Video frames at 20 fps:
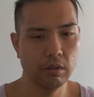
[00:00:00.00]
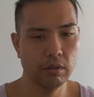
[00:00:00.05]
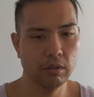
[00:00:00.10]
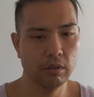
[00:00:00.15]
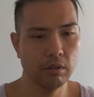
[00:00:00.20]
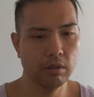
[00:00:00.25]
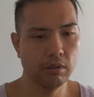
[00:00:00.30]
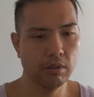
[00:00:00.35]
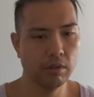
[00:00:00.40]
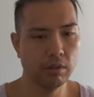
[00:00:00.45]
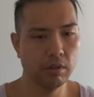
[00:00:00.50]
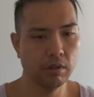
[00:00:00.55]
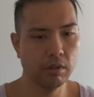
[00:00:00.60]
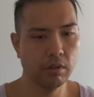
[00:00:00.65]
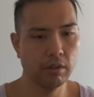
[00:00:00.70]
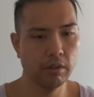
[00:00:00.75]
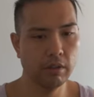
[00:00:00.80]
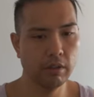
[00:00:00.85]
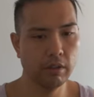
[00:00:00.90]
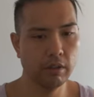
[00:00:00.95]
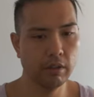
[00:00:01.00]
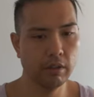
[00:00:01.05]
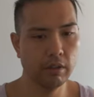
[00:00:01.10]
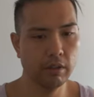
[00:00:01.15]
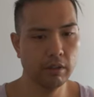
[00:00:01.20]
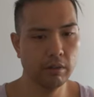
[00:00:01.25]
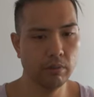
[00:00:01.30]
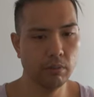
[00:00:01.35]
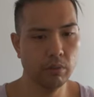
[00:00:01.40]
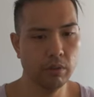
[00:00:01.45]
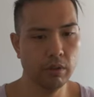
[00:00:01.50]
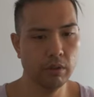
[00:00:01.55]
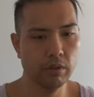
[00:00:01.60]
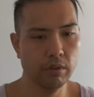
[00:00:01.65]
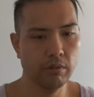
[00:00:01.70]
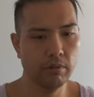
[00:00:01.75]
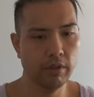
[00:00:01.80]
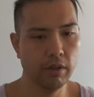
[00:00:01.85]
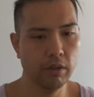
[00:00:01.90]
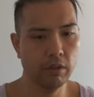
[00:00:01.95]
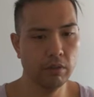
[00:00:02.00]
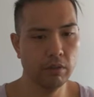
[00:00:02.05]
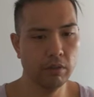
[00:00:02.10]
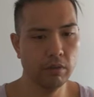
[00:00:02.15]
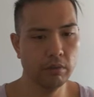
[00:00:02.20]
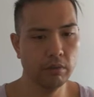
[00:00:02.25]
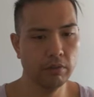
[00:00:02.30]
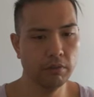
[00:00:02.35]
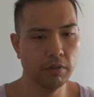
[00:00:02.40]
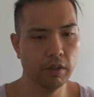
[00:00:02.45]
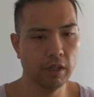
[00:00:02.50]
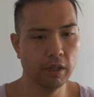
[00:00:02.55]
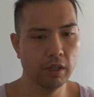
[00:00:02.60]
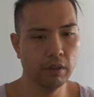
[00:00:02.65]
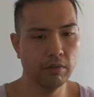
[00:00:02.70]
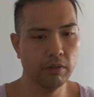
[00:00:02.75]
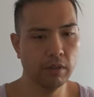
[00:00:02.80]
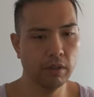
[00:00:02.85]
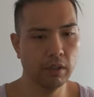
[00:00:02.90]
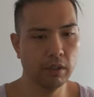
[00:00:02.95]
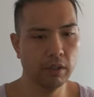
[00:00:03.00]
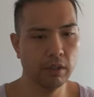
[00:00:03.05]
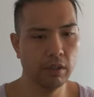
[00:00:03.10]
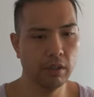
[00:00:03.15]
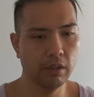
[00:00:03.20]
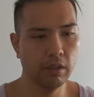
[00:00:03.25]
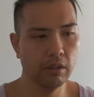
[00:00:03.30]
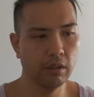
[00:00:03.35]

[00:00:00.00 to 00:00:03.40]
Let's click, what is the value of the flag giving at the end of